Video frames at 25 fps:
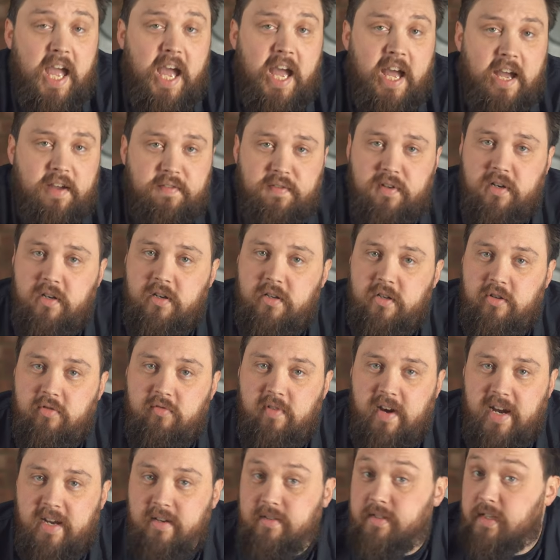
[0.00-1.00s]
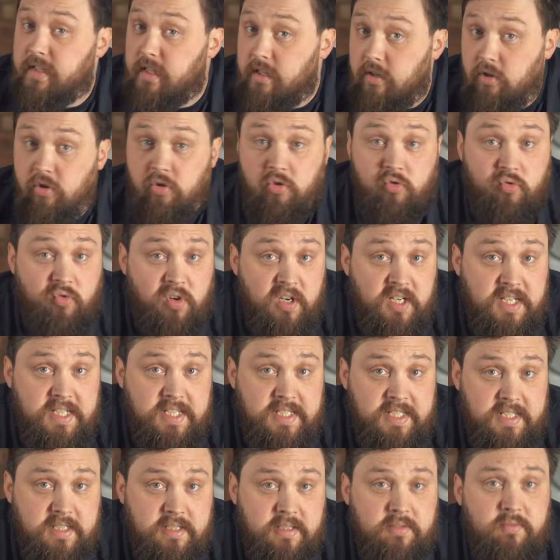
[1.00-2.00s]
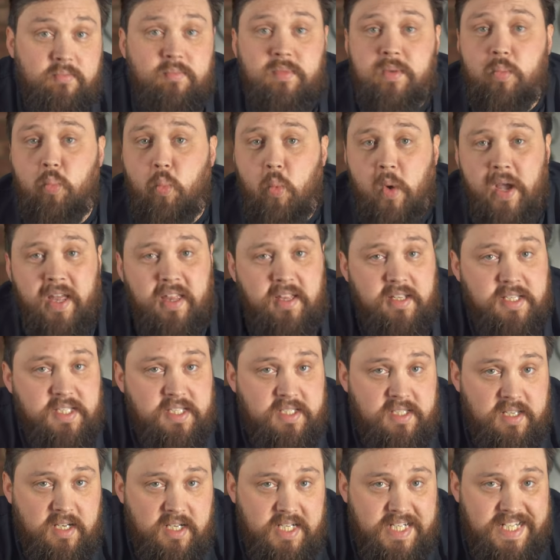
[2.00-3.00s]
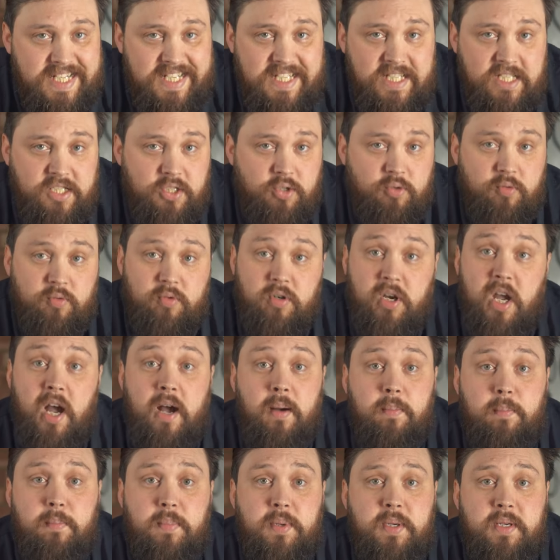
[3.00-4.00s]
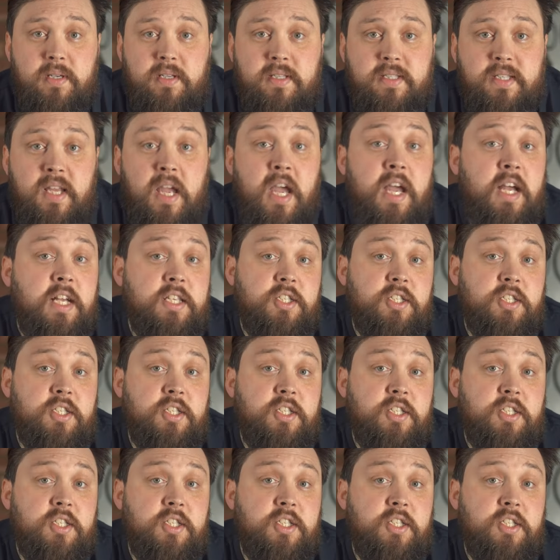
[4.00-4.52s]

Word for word: have a look around at the horizon, where the sun is, your compass,